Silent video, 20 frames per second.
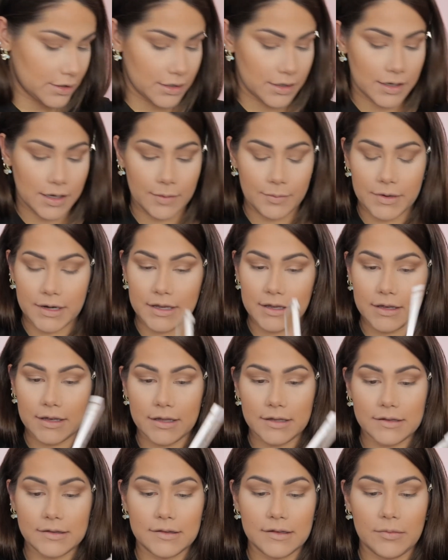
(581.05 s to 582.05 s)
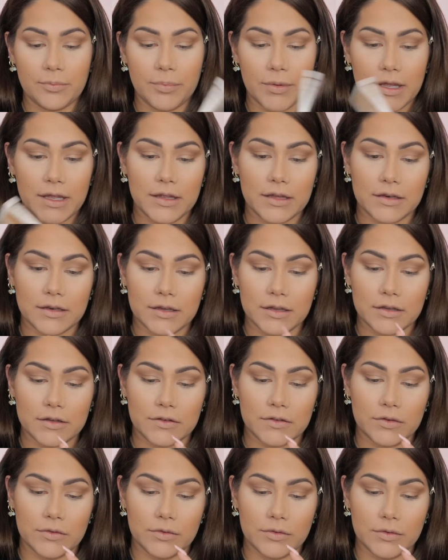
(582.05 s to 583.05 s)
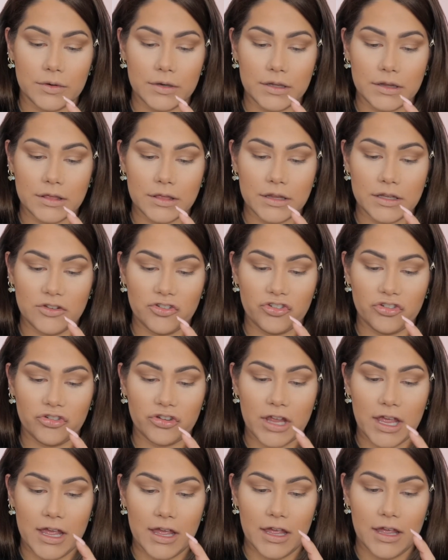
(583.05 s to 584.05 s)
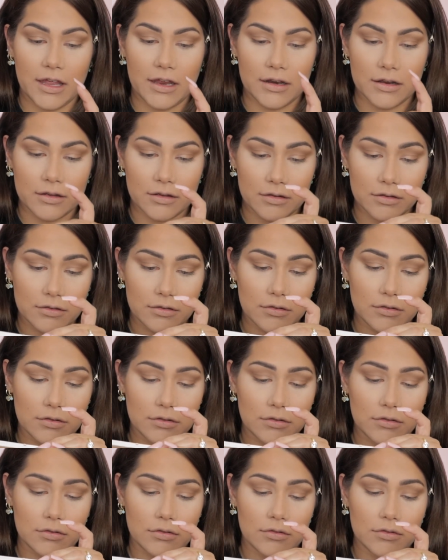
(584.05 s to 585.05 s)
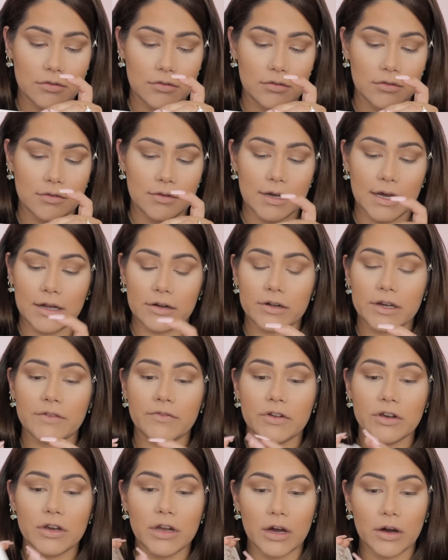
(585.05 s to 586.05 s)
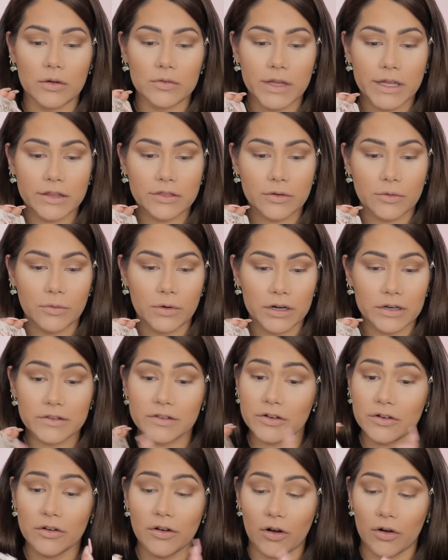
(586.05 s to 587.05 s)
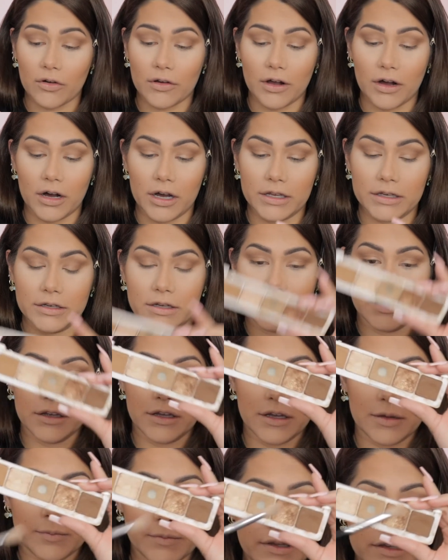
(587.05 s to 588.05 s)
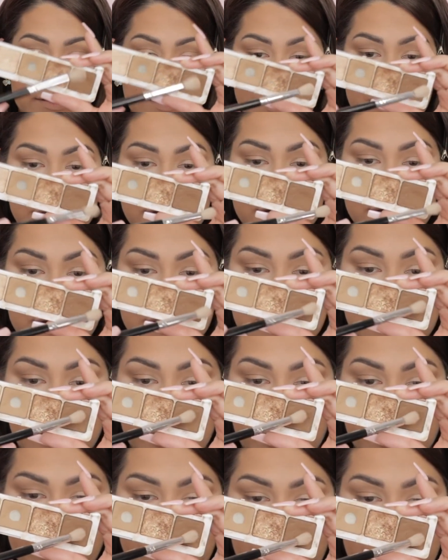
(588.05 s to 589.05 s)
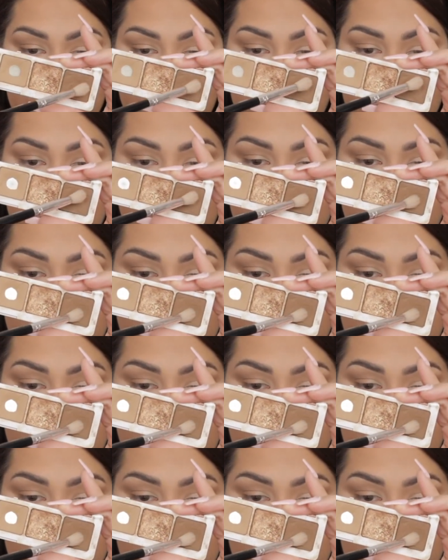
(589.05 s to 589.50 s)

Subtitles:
I'm going to dip into the shade, I don't even know, like the words are all gone. I'm going to dip into this dark brown here.